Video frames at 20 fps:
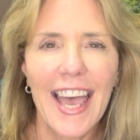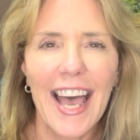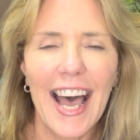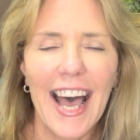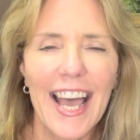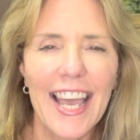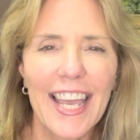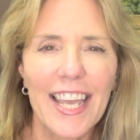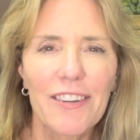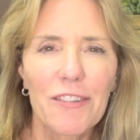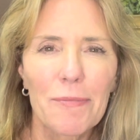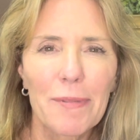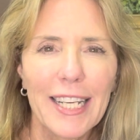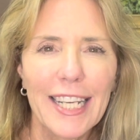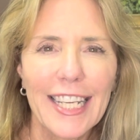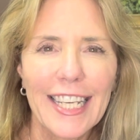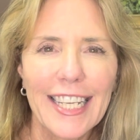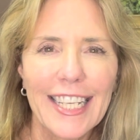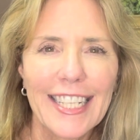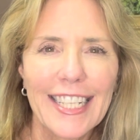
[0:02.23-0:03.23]
Hi
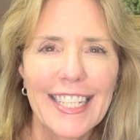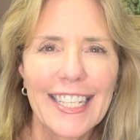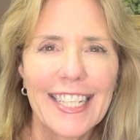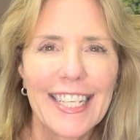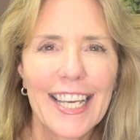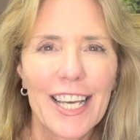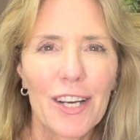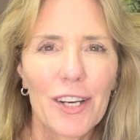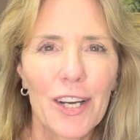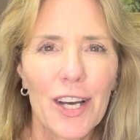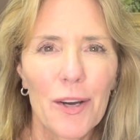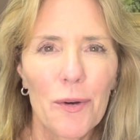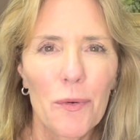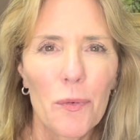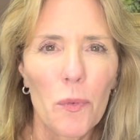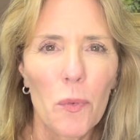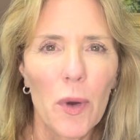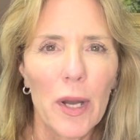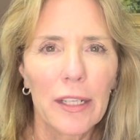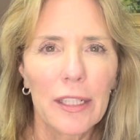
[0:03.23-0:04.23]
everybody,
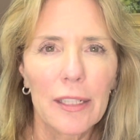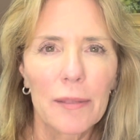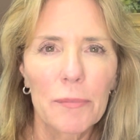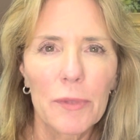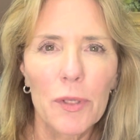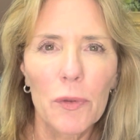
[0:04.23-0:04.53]
welcome